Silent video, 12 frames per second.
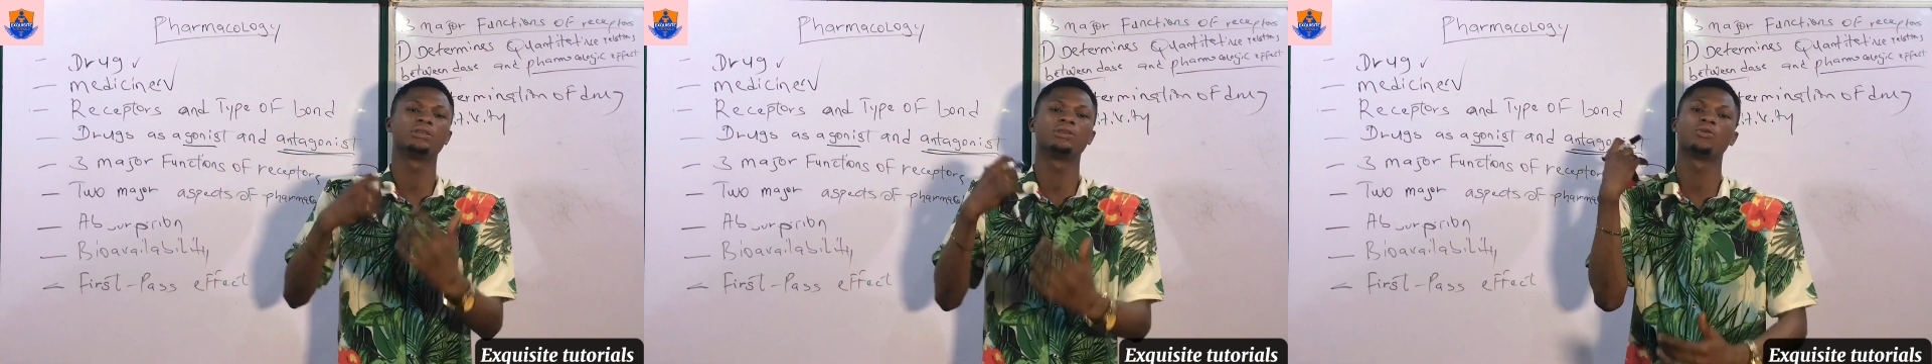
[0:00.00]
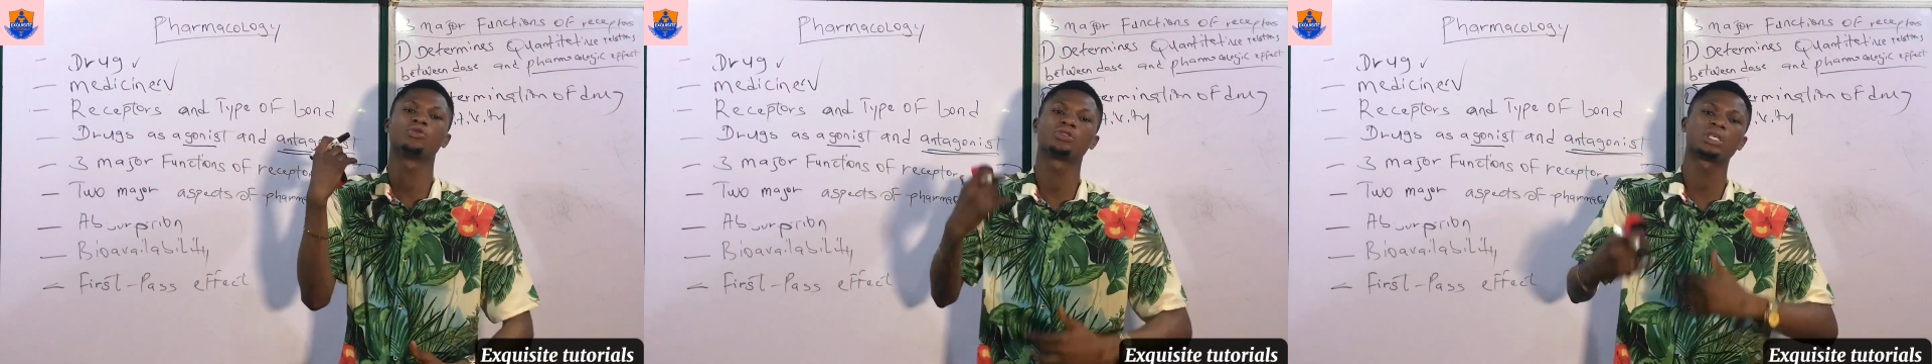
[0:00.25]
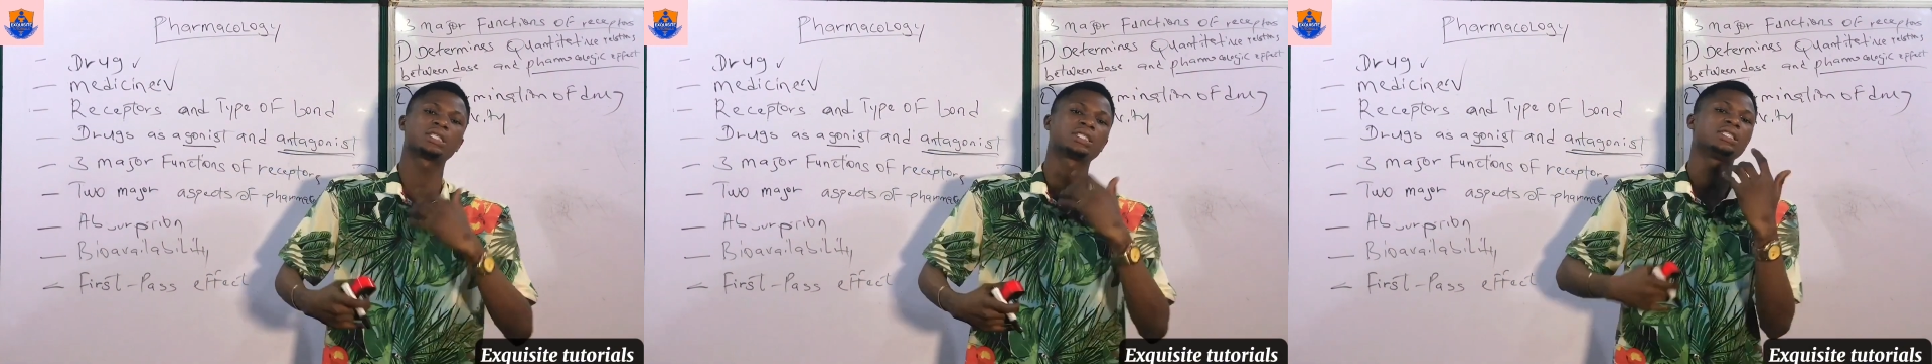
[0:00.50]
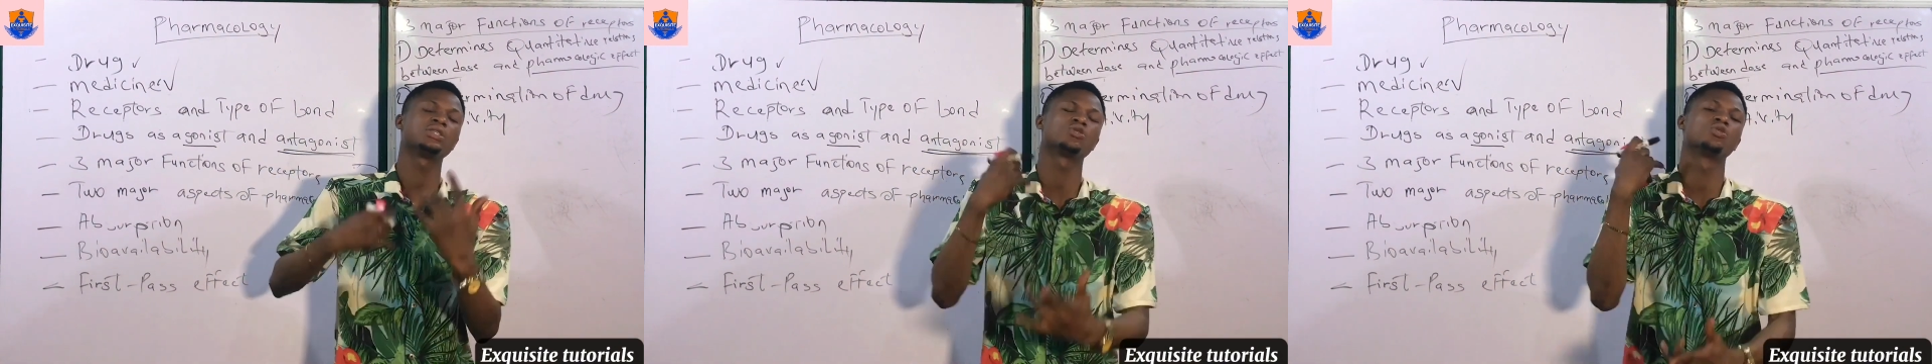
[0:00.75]
they will be
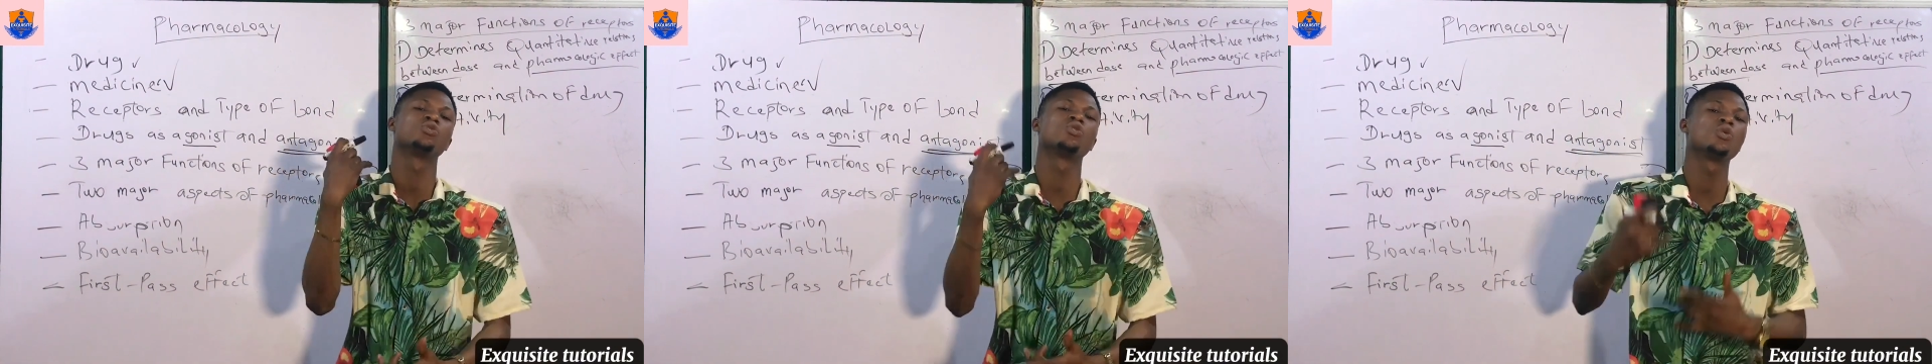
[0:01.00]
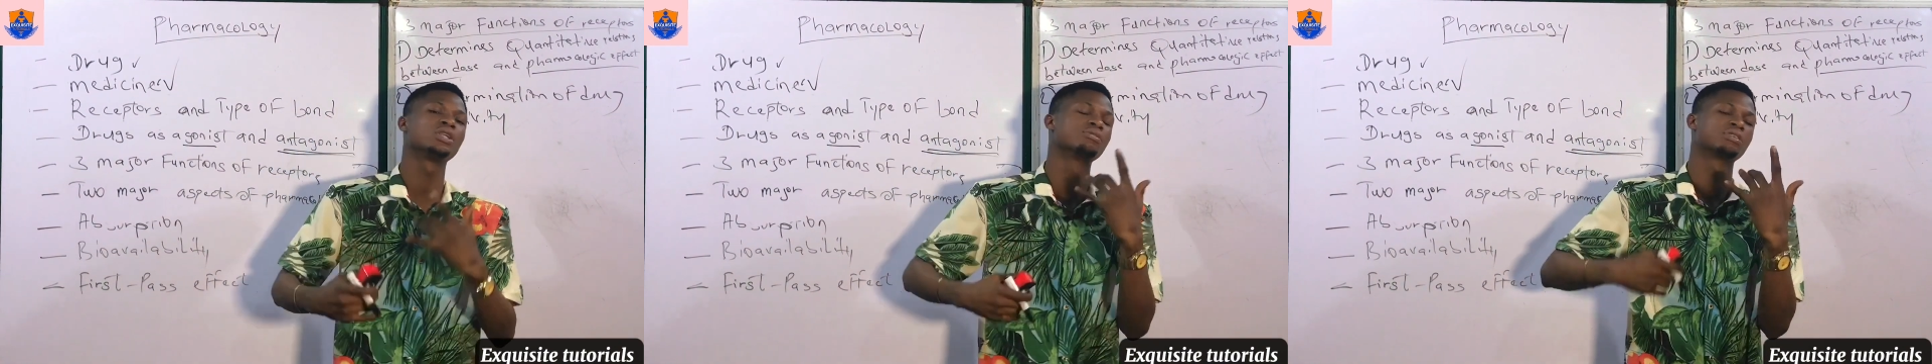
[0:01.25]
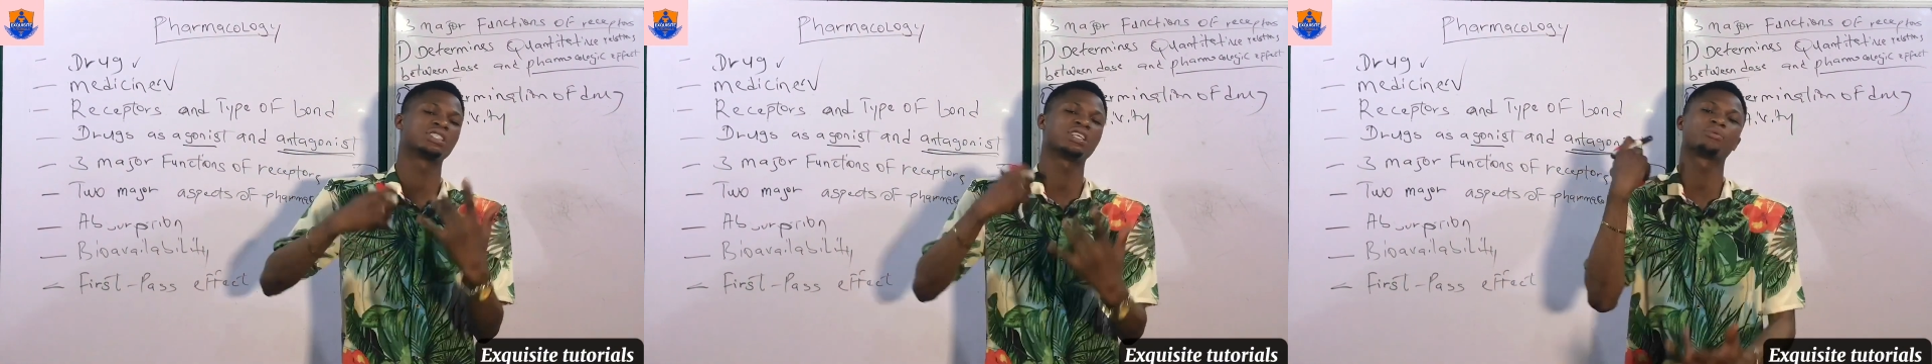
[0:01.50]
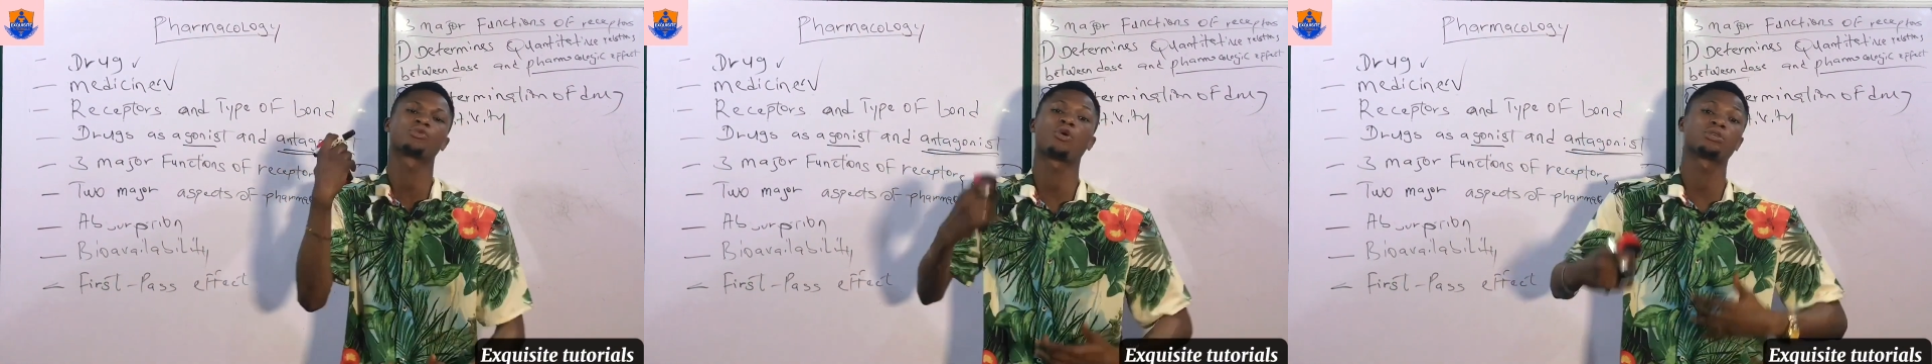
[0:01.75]
testing it to know the
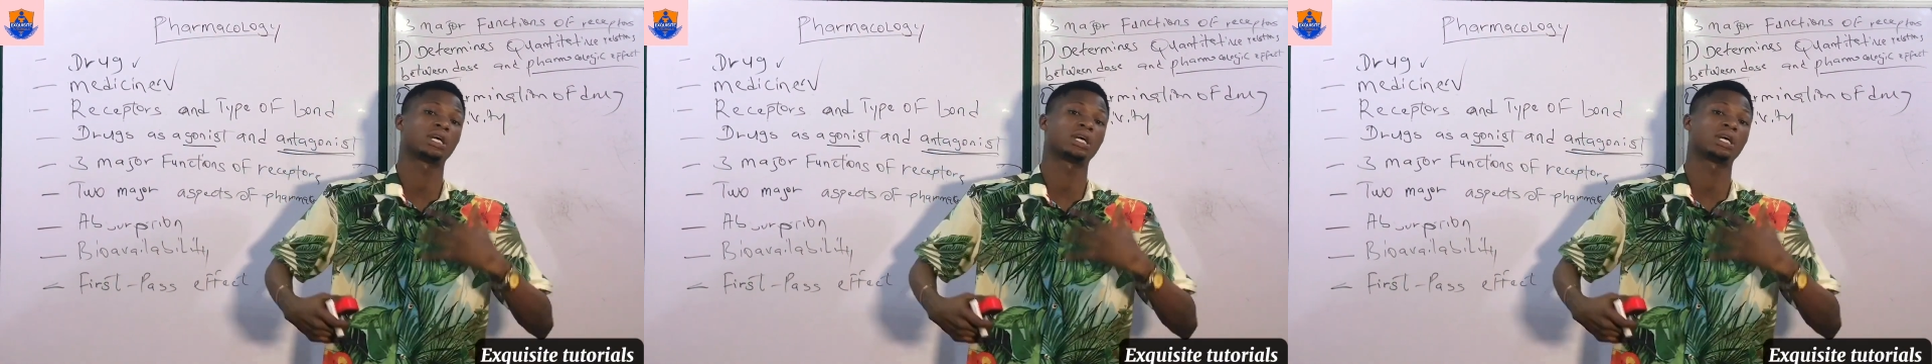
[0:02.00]
receptors